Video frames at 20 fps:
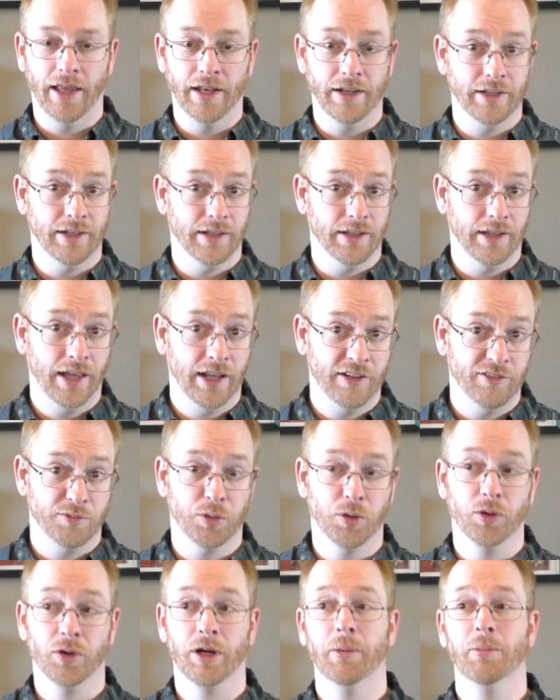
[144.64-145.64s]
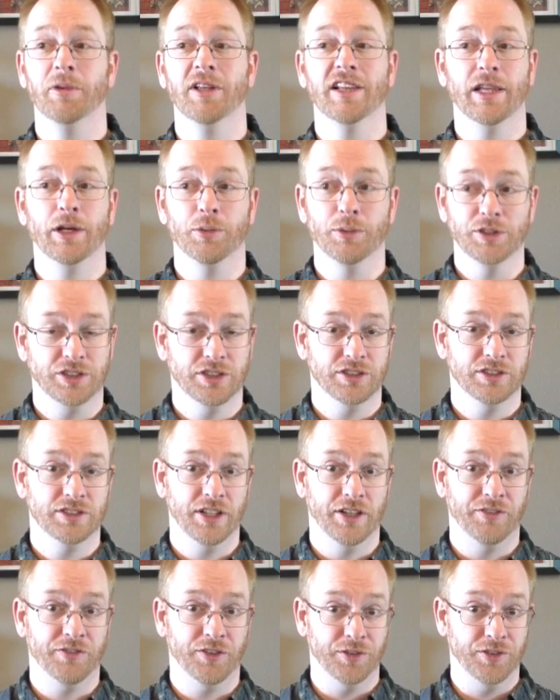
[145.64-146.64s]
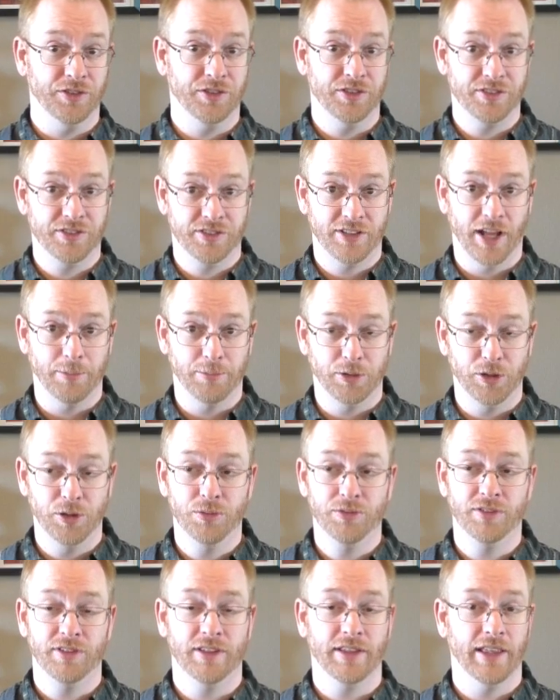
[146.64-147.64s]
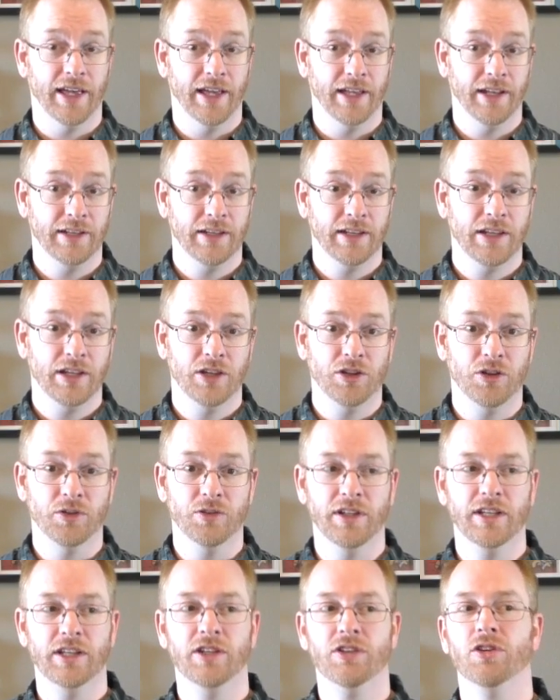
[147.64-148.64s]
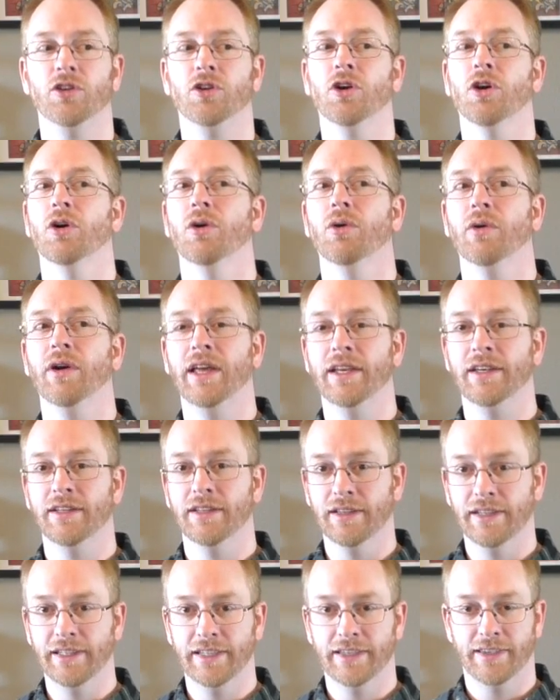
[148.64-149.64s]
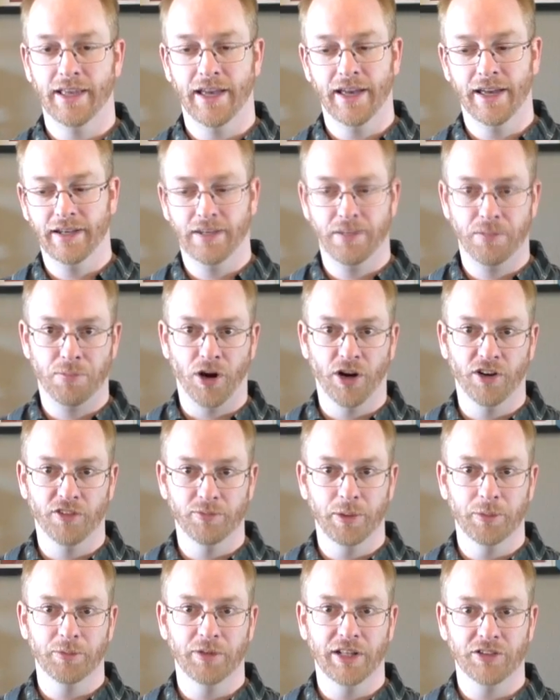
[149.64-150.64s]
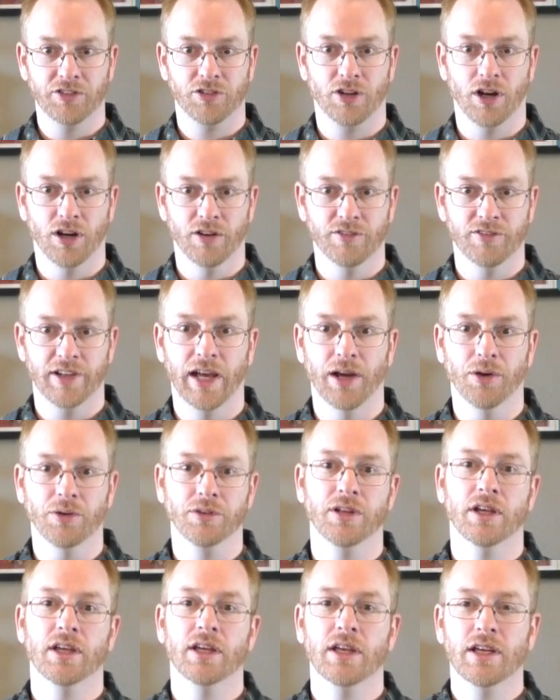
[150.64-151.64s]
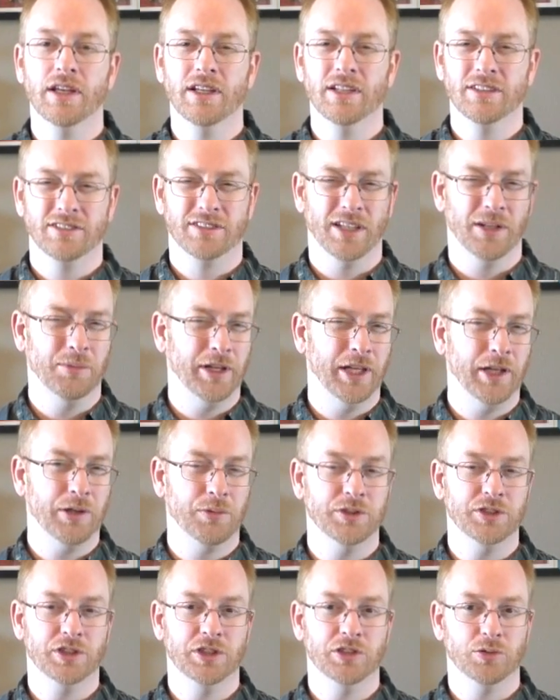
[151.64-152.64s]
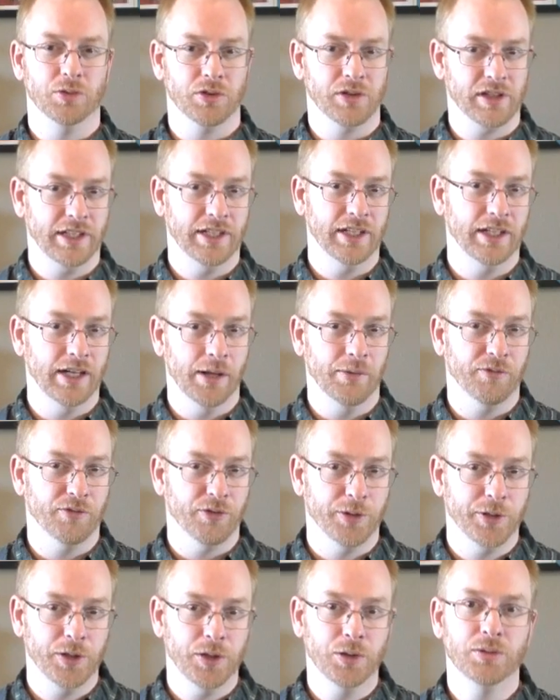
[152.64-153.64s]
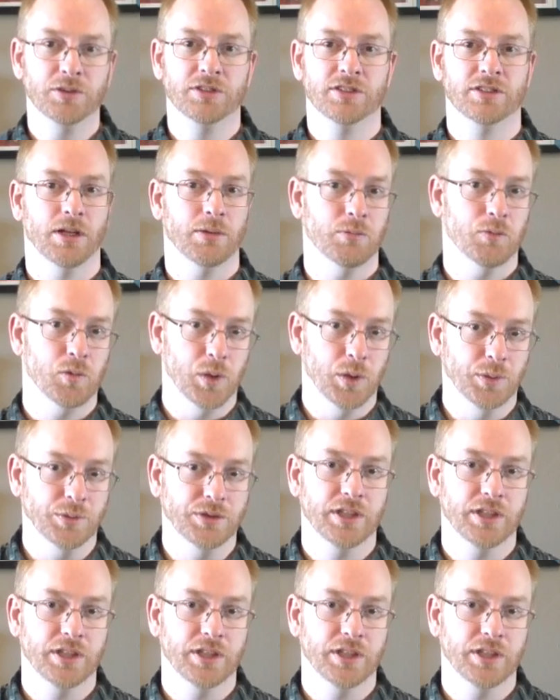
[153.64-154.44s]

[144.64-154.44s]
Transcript: And in a lot of programming languages, if you stop using that, you need to go and delete that part of memory that's carved out. Some languages will clean it up for you, some won't.